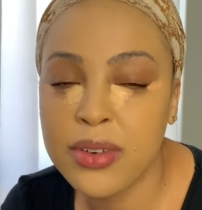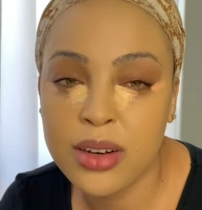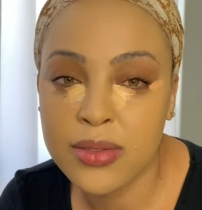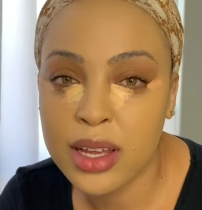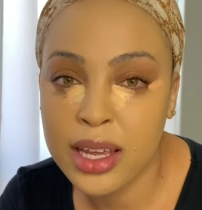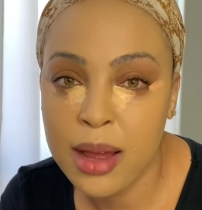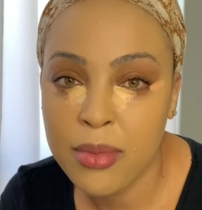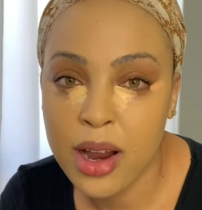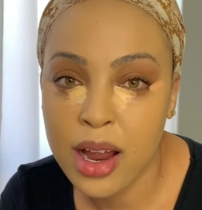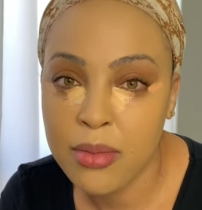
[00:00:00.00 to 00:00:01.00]
front of the
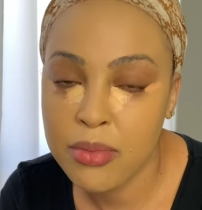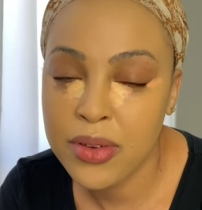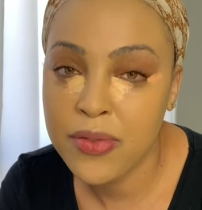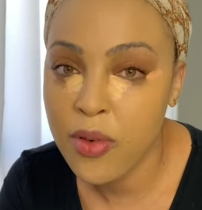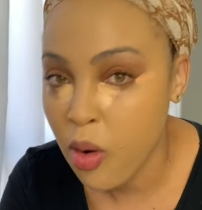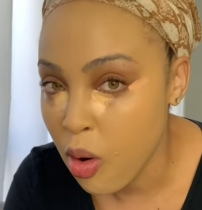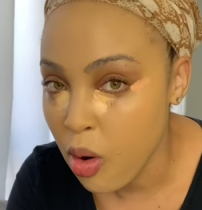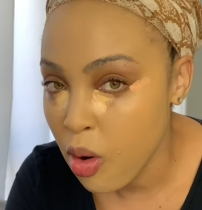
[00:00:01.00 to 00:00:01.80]
camera before